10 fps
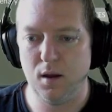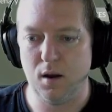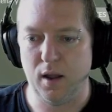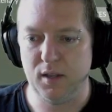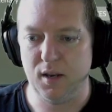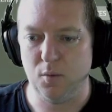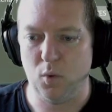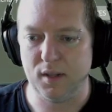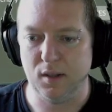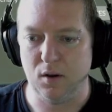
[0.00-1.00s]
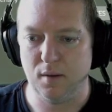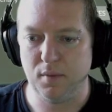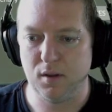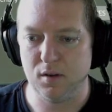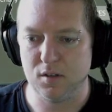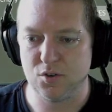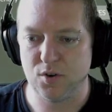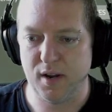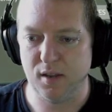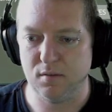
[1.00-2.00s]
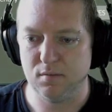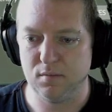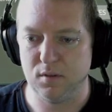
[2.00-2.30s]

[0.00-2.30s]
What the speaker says: I only need one line because the train,